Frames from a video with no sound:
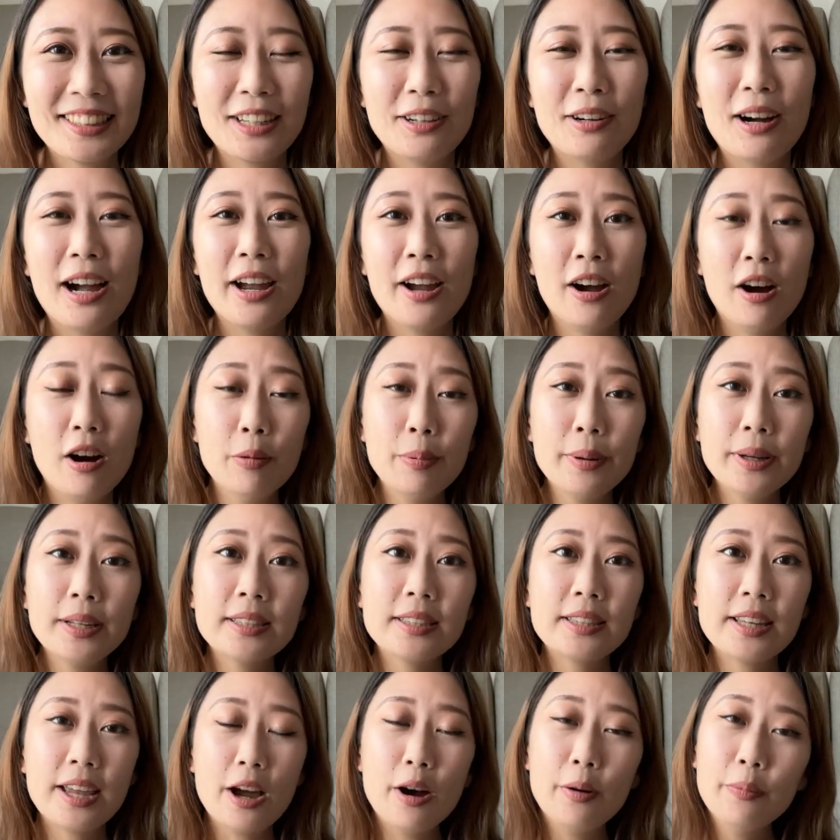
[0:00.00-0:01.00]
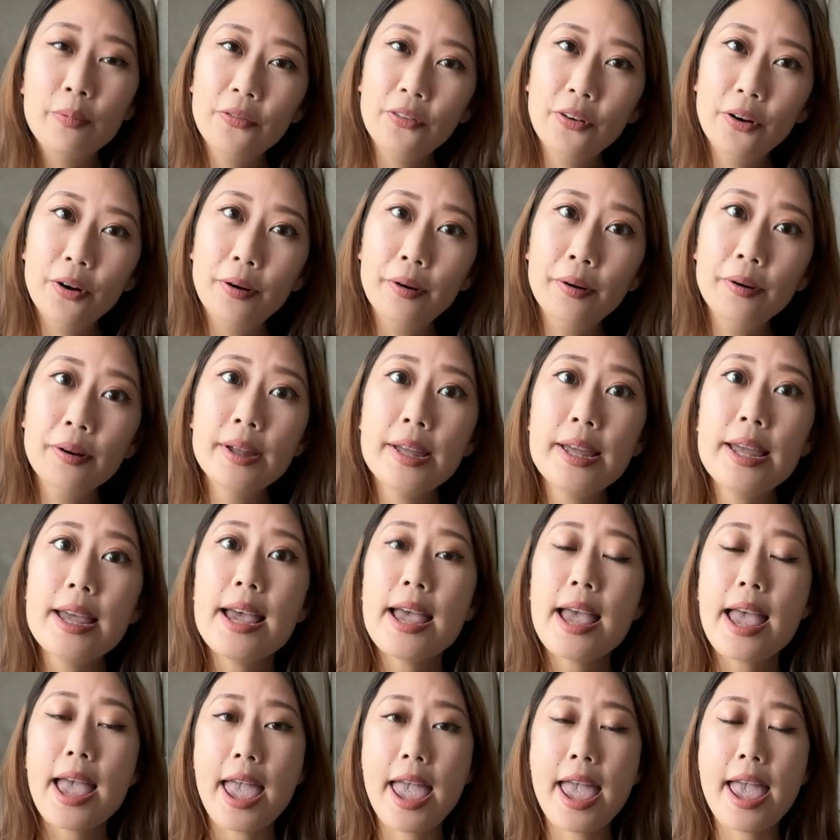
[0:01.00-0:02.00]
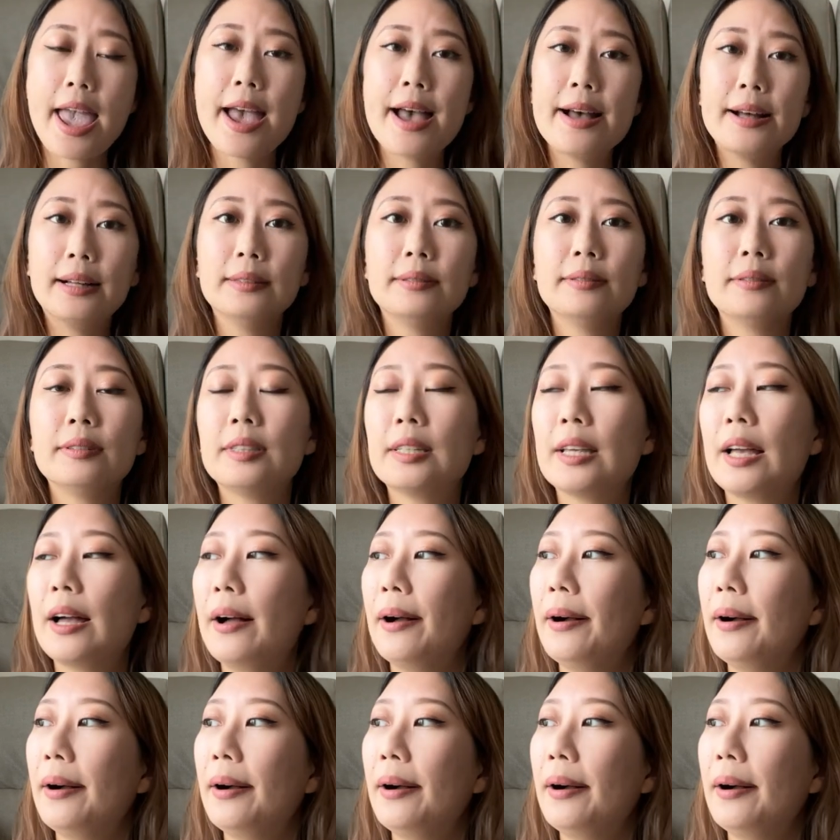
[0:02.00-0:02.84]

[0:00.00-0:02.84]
So I hope it's helpful, and